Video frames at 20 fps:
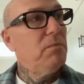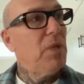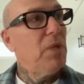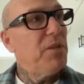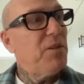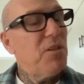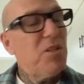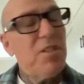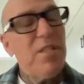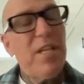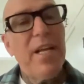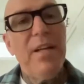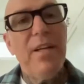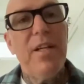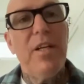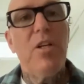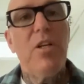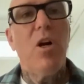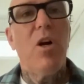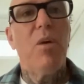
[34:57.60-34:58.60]

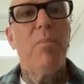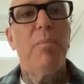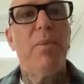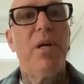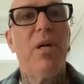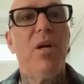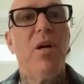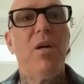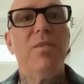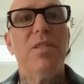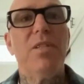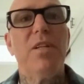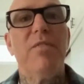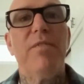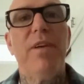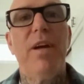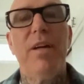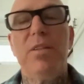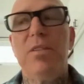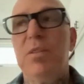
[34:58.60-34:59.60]
Understanding karma, cause and
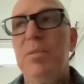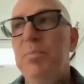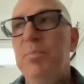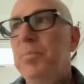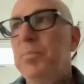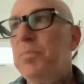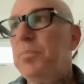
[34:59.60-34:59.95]
effect.